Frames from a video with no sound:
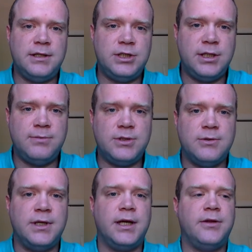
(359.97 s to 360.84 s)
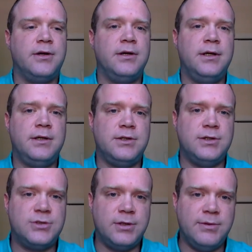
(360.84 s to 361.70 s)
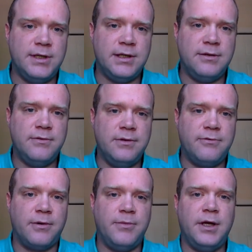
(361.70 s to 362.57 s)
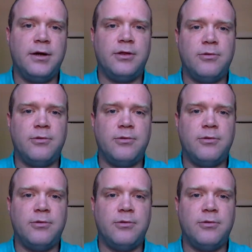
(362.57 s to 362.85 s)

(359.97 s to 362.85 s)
shipped to another, distributed from there